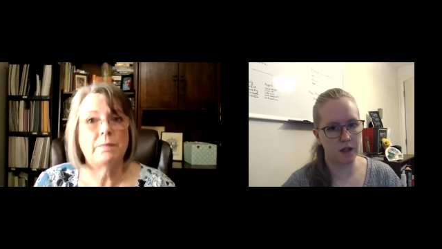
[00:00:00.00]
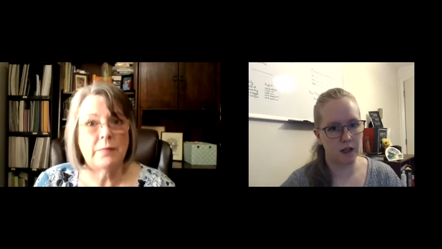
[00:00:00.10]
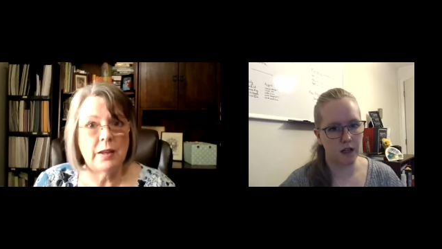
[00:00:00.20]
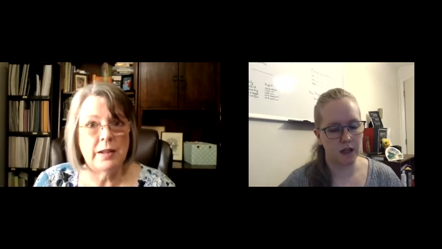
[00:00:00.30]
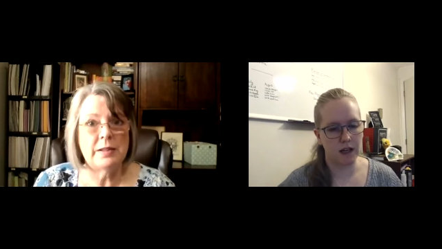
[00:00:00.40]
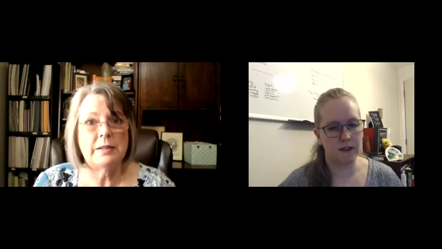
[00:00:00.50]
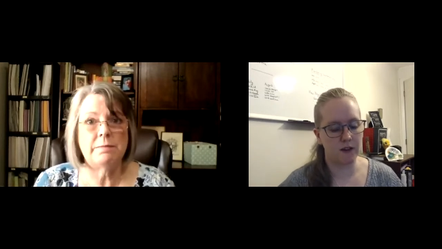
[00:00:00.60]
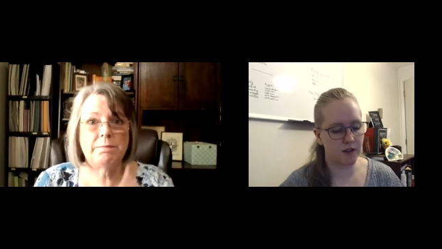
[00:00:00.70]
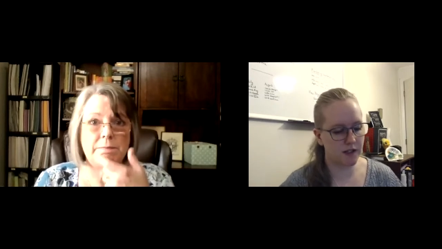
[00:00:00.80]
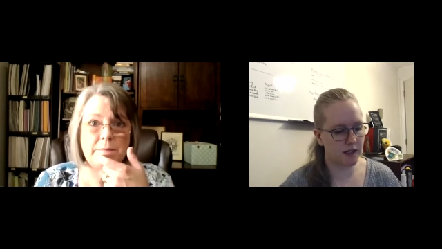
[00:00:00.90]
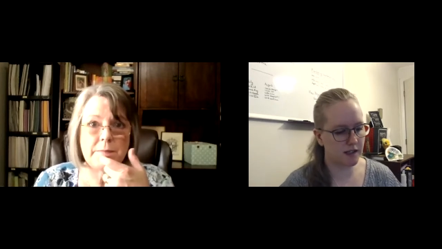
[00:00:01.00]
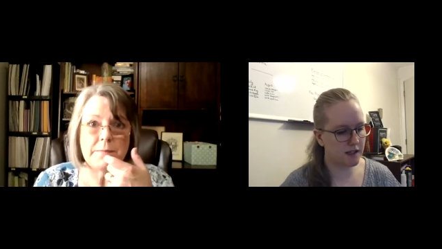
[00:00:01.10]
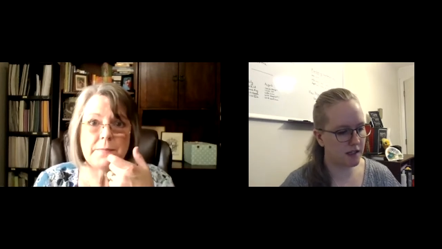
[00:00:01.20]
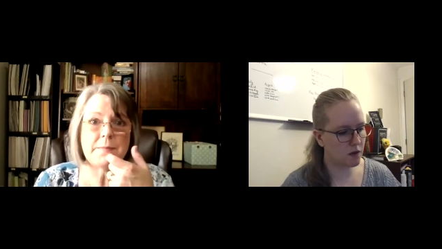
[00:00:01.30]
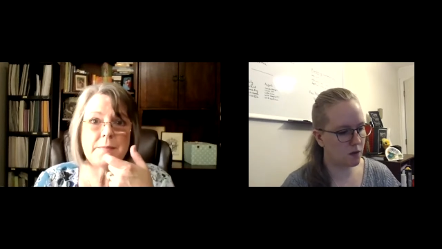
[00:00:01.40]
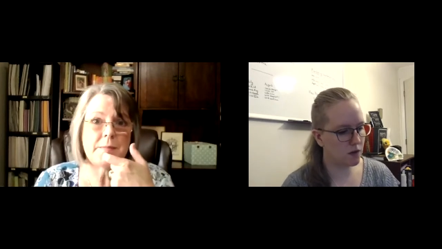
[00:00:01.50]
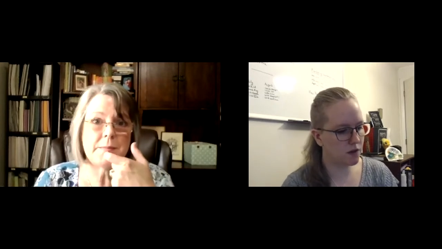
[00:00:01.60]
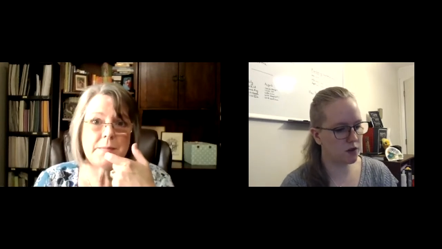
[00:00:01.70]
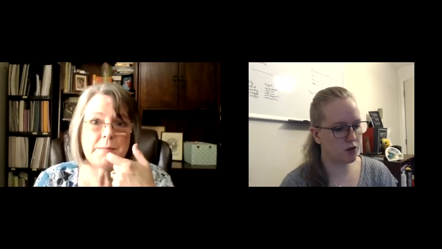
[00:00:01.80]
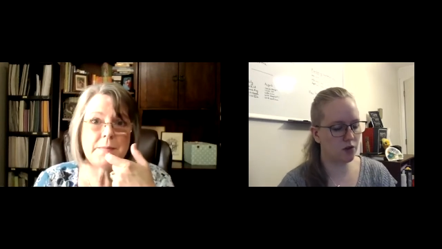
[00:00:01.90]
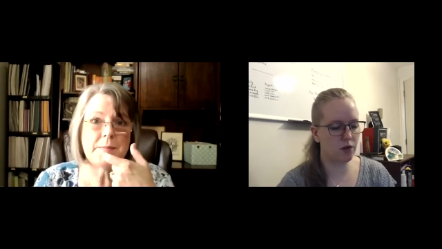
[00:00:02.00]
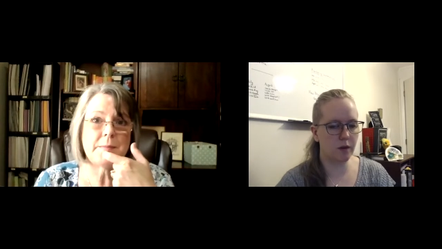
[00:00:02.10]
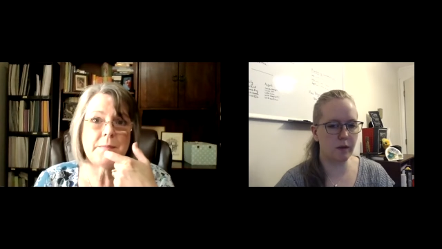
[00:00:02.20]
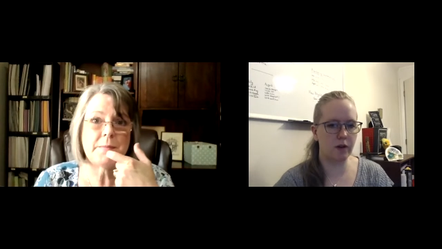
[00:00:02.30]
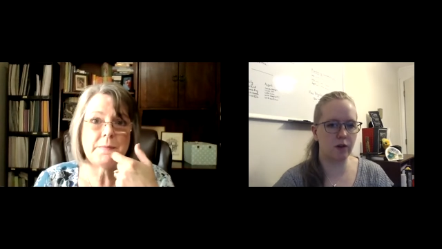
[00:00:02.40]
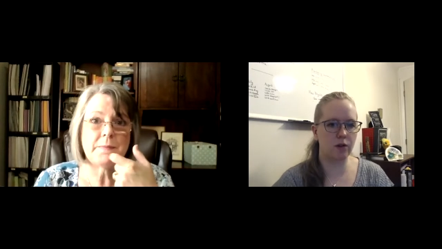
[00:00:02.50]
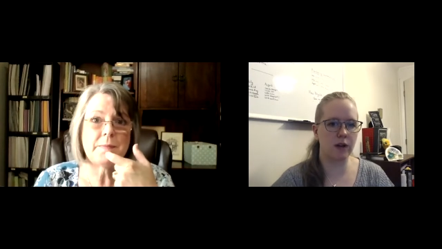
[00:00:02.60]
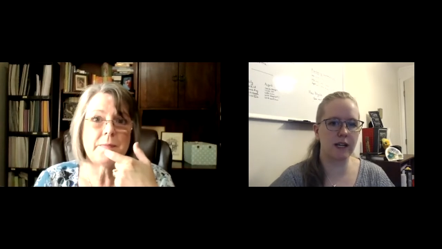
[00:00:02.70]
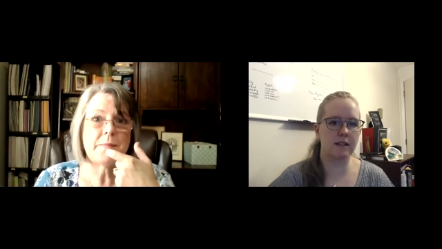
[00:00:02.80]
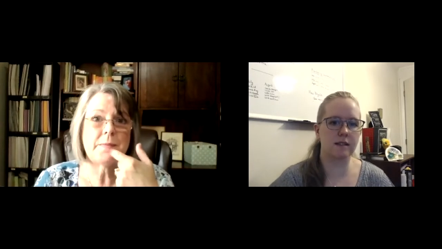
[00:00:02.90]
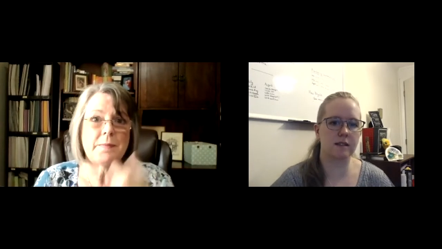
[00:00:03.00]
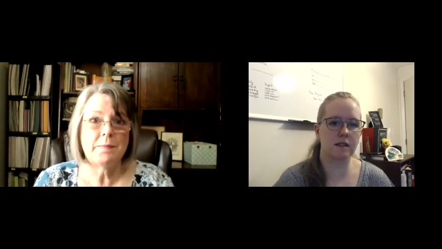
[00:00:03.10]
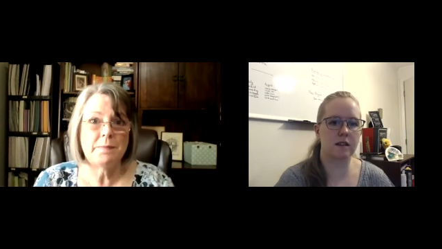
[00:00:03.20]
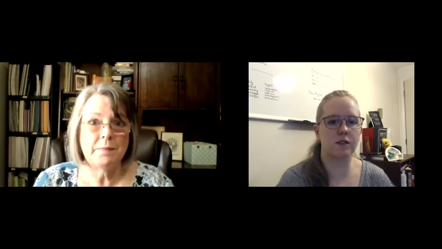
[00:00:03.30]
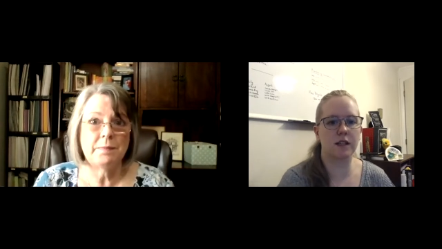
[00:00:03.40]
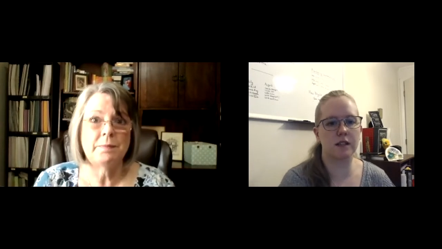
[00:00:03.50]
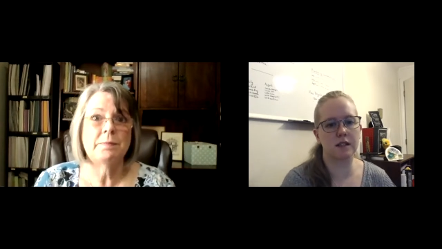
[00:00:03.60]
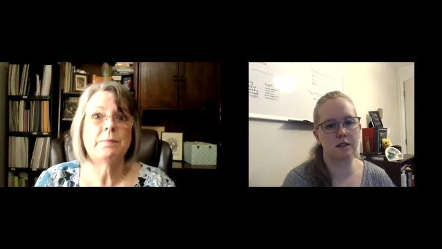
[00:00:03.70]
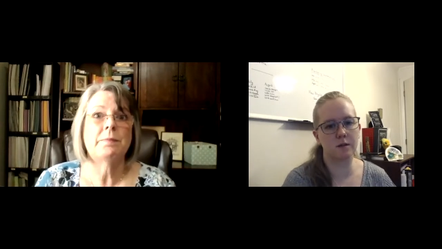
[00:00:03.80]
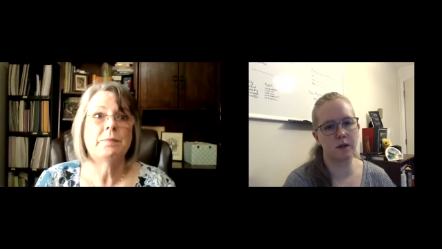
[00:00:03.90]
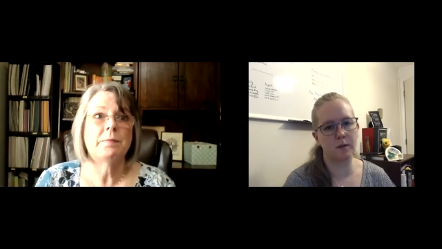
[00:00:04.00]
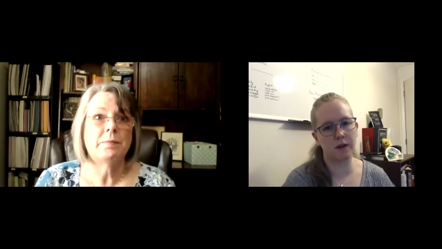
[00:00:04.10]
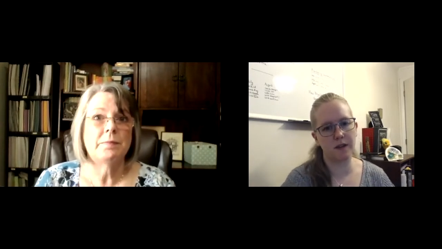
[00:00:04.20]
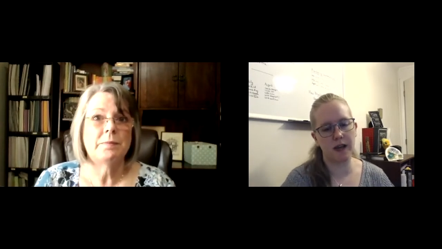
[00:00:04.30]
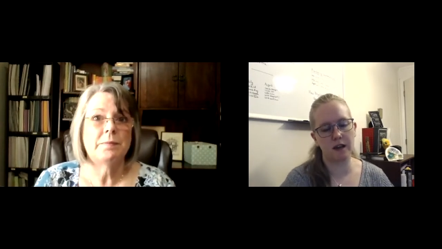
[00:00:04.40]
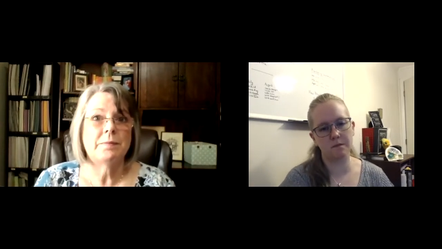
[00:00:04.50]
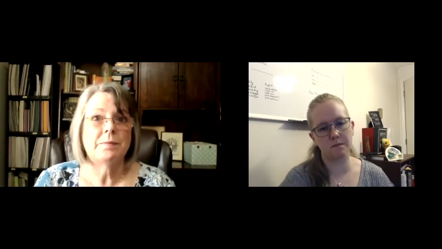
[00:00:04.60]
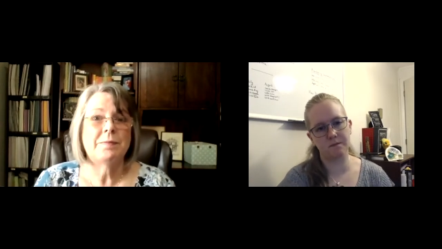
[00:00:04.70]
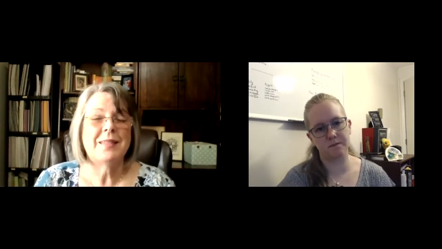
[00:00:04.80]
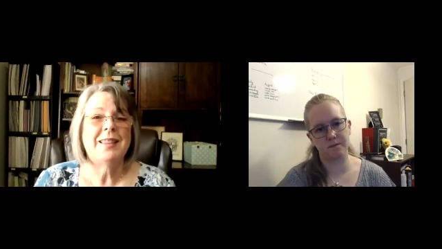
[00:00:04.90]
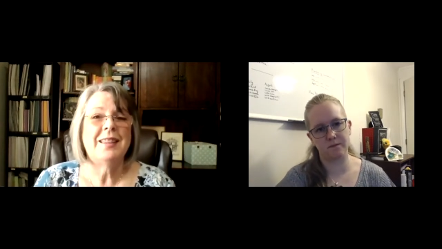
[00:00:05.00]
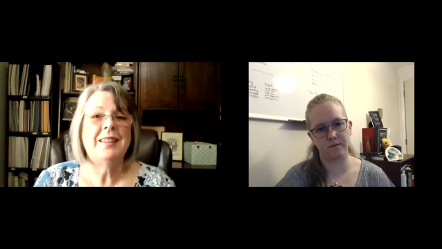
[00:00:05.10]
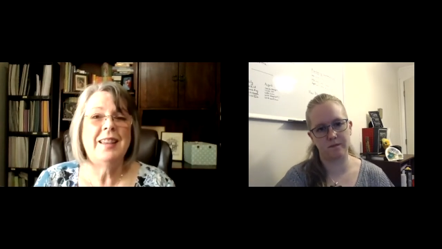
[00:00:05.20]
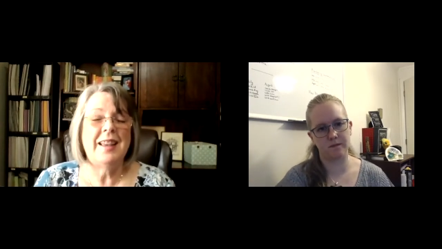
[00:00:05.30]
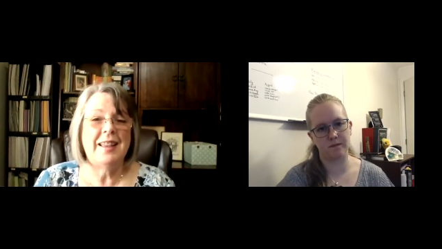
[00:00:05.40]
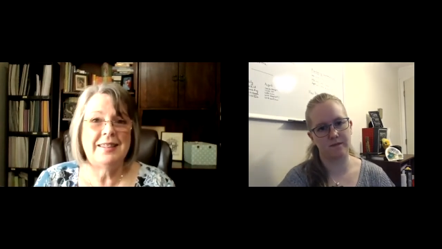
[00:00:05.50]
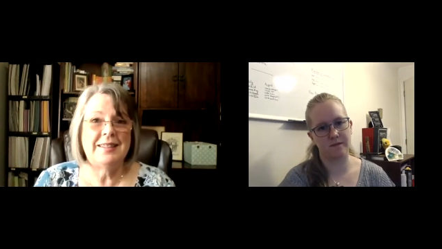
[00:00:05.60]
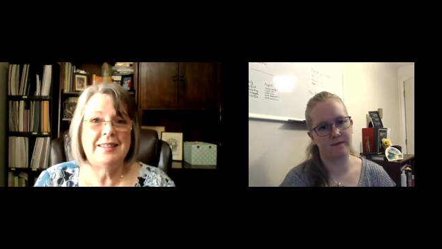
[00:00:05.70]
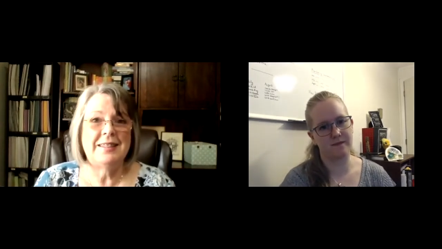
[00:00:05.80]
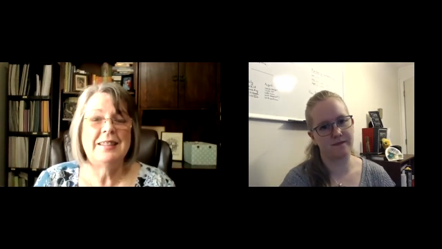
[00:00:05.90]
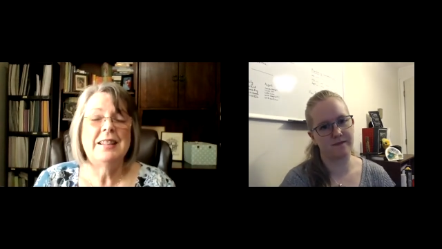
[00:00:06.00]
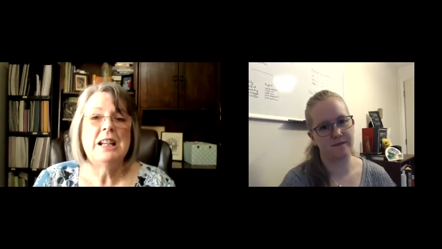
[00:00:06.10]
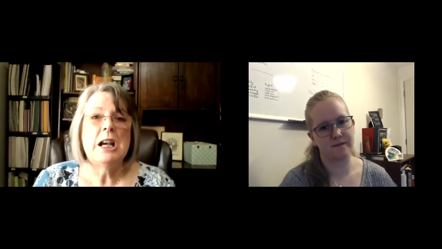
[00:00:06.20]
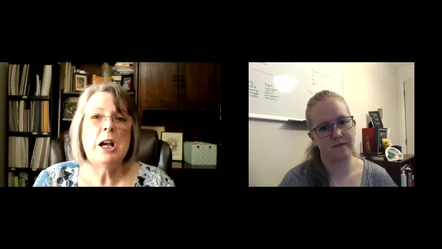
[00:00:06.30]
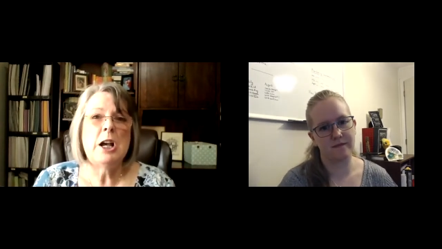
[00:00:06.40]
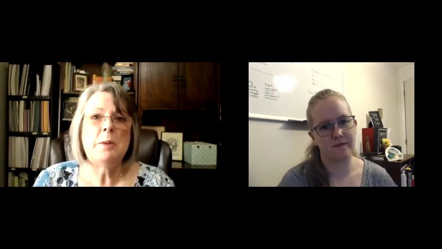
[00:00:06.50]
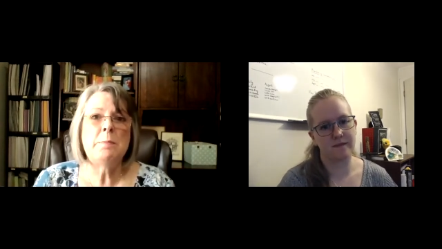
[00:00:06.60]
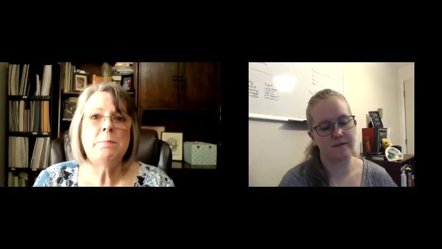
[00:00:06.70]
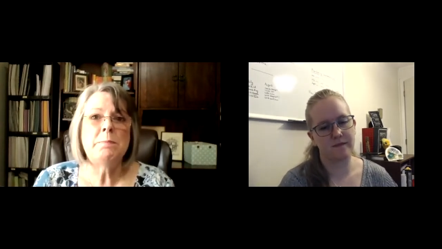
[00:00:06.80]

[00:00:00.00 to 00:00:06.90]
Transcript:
Speaker 1: Yes. And there's a sequel, The Truth About Grace. Can you tell us a little bit about that?
Speaker 2: Yes. I